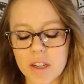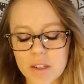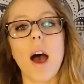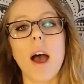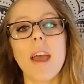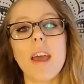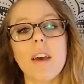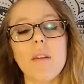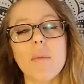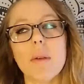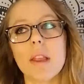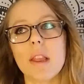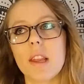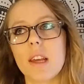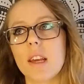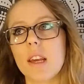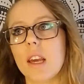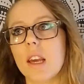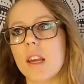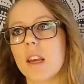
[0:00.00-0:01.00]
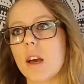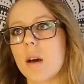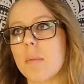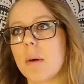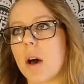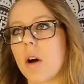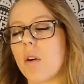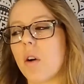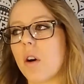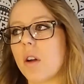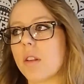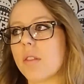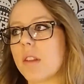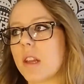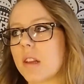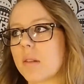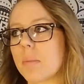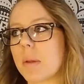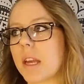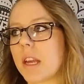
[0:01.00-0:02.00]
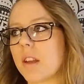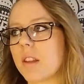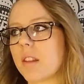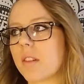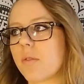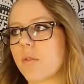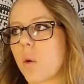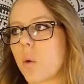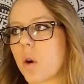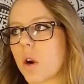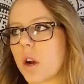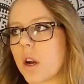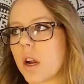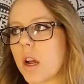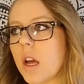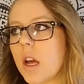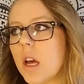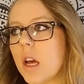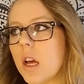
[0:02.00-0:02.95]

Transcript: I have been thinking about all these plans for